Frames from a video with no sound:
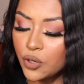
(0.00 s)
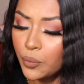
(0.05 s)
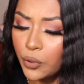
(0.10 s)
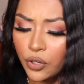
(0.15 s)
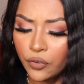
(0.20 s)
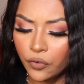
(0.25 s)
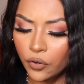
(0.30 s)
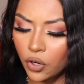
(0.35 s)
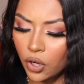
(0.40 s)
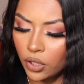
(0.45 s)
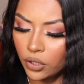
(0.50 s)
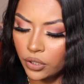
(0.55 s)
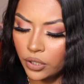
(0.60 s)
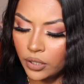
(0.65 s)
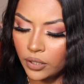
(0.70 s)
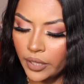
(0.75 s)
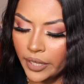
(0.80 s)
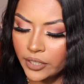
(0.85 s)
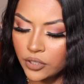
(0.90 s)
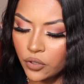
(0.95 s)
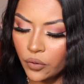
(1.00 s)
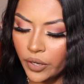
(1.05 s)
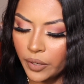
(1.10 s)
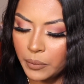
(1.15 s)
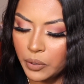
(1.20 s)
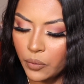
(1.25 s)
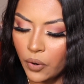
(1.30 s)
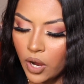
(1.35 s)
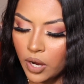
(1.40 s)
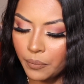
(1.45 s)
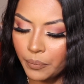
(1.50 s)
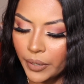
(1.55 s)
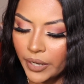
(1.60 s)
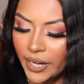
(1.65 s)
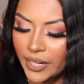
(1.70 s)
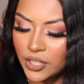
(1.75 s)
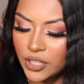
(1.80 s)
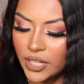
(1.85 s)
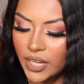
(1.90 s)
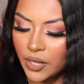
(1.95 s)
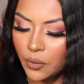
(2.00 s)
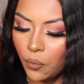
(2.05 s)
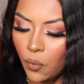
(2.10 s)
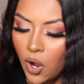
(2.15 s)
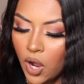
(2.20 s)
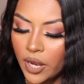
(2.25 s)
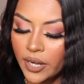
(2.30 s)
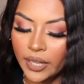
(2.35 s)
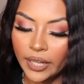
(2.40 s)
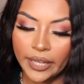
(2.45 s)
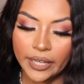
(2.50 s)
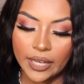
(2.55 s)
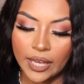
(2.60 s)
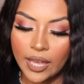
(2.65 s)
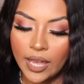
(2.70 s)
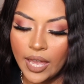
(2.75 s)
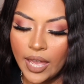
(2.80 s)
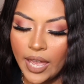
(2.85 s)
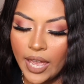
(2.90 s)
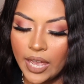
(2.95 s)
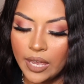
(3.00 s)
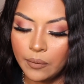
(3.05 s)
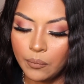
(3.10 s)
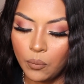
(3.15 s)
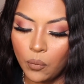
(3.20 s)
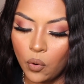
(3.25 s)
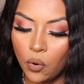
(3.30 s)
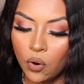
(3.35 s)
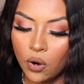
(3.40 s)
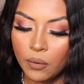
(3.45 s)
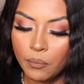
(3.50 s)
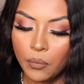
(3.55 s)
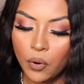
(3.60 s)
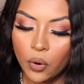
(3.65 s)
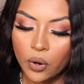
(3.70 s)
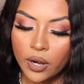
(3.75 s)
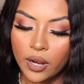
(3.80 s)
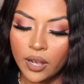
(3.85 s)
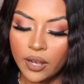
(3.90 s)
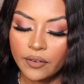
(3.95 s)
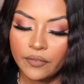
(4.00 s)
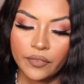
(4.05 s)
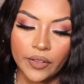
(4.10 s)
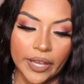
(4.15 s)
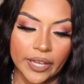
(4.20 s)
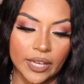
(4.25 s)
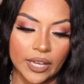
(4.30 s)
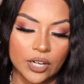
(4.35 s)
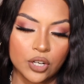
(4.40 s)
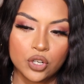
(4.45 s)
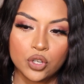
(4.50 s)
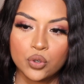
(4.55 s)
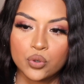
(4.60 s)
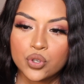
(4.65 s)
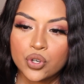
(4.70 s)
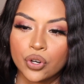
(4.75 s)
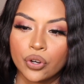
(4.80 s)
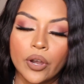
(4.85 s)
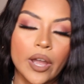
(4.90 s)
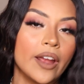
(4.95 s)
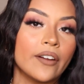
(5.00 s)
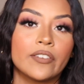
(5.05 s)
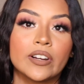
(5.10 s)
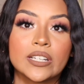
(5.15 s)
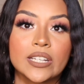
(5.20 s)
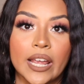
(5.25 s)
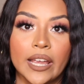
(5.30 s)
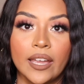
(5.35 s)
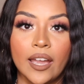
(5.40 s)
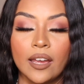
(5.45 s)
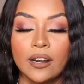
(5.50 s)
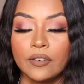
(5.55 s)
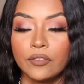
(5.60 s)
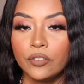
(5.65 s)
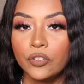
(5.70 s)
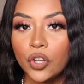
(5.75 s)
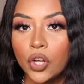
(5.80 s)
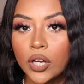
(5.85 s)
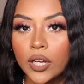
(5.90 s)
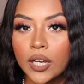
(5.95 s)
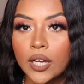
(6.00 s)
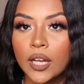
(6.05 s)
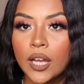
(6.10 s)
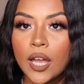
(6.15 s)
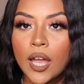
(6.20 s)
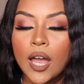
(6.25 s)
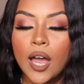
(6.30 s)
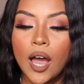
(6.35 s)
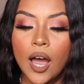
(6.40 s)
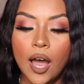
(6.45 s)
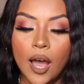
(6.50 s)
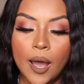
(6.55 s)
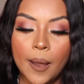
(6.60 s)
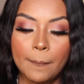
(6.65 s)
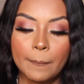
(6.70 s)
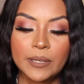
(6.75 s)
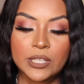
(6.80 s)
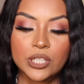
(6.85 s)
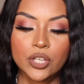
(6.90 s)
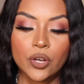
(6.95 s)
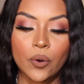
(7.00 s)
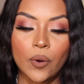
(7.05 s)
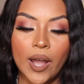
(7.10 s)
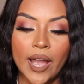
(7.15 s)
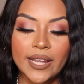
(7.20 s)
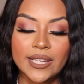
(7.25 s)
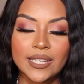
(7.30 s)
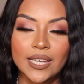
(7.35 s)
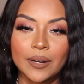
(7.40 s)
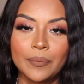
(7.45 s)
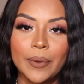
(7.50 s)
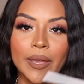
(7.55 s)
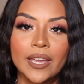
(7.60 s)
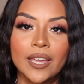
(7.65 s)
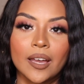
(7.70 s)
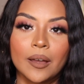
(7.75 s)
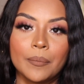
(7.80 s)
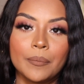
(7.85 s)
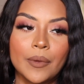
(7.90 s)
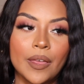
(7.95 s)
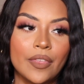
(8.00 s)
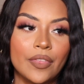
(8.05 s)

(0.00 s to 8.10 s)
a beautiful color, like, don't get me wrong, but I did want like a more of like a neutral everyday kind of look. So I did pick up